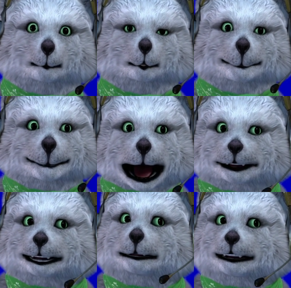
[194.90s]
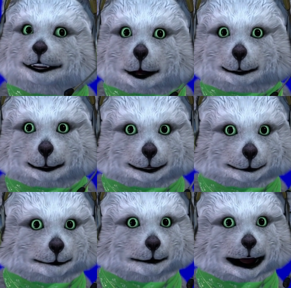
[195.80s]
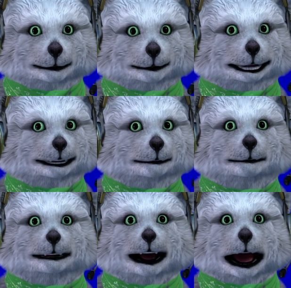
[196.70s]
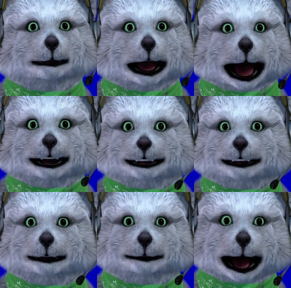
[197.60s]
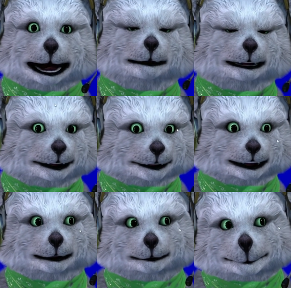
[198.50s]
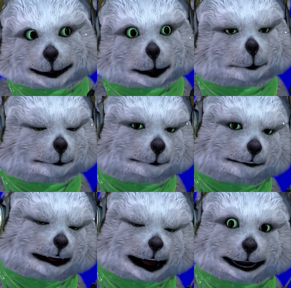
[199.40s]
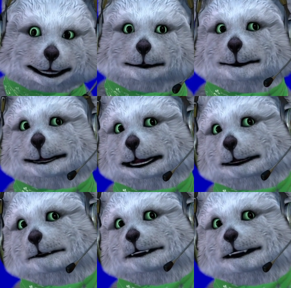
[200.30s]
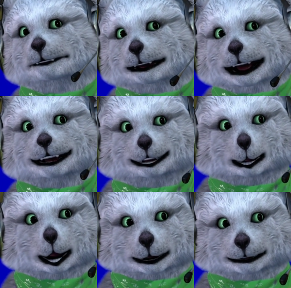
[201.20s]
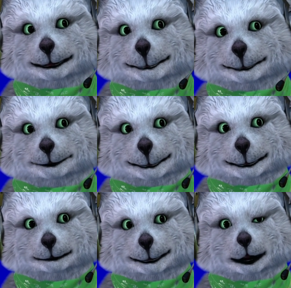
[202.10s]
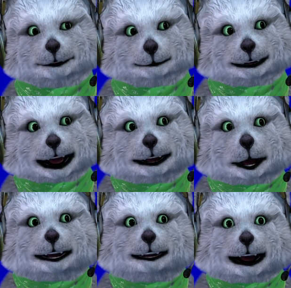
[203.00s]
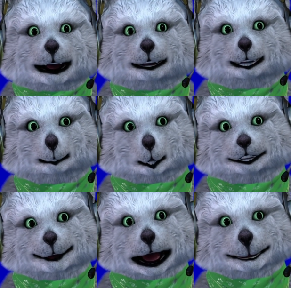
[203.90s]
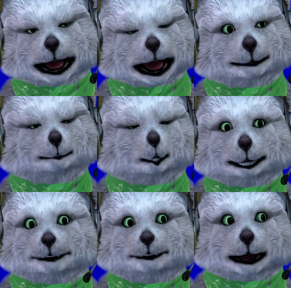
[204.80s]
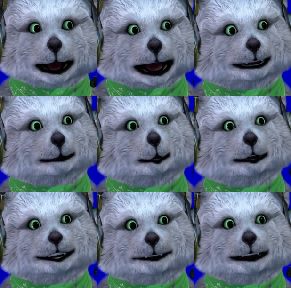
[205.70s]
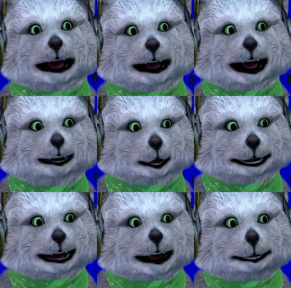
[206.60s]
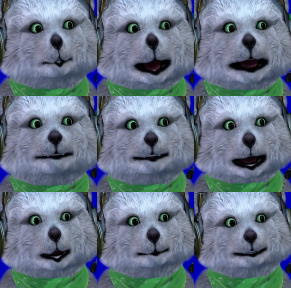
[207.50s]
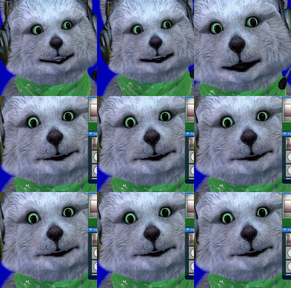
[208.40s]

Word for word: with the broadcasting feature. And the obviously the toggle tracking is there. And another thing is that if you go to the environments, now how do I get here? You have to switch from the U I plus, which is the advanced U I, and you will have to go to